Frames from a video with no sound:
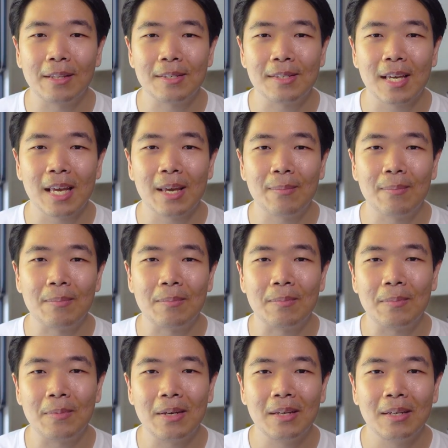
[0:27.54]
same
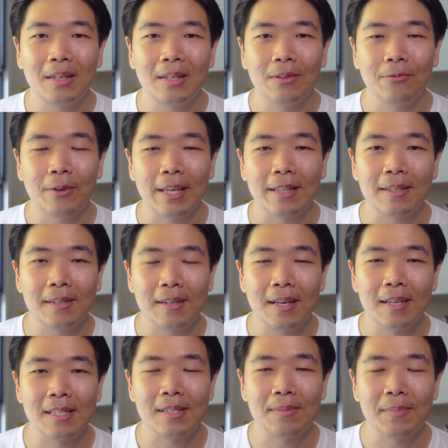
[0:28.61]
fate
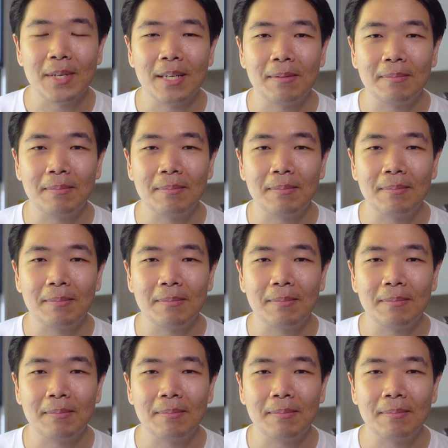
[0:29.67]
as me.